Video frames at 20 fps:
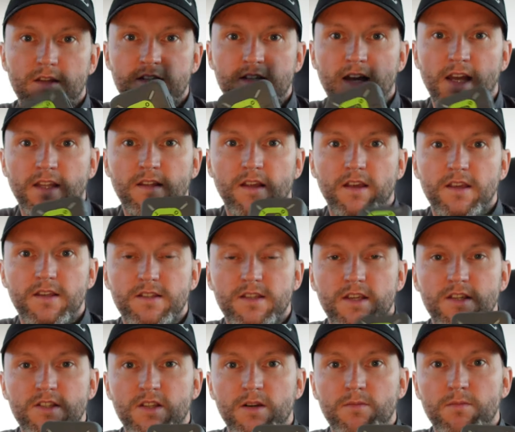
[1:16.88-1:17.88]
satellite
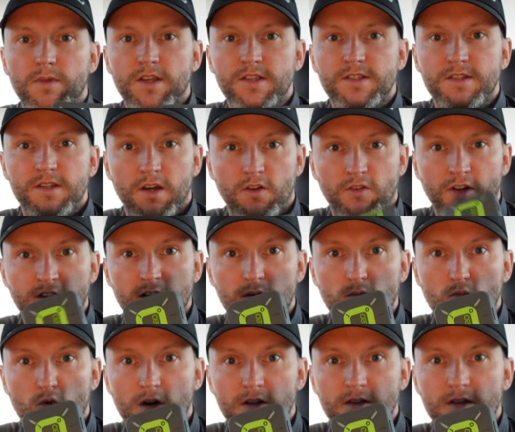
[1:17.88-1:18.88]
system is the
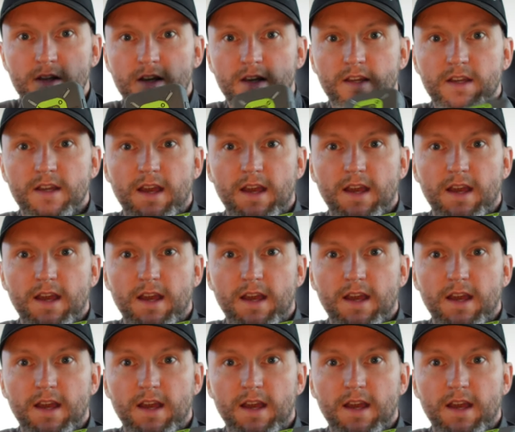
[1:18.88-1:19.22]
Iridium one,